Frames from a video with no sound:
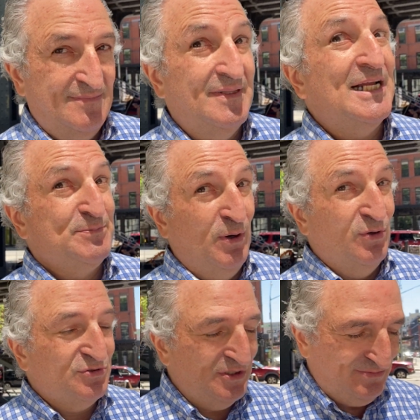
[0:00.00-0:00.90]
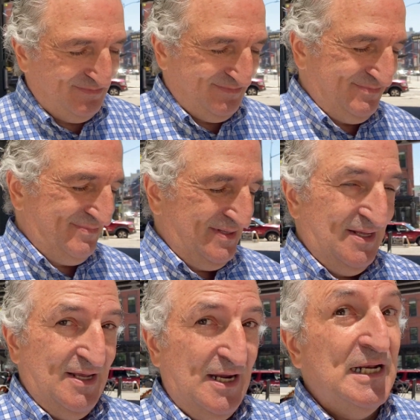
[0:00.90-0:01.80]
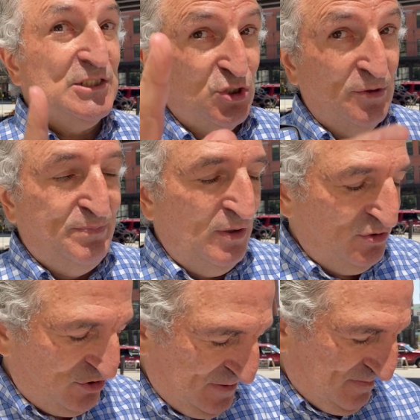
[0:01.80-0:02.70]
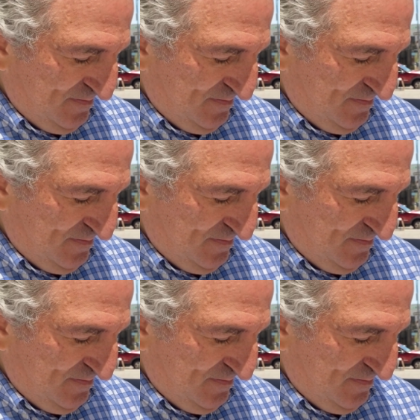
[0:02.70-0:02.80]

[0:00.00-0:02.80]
That's poetry. And that's good poetry.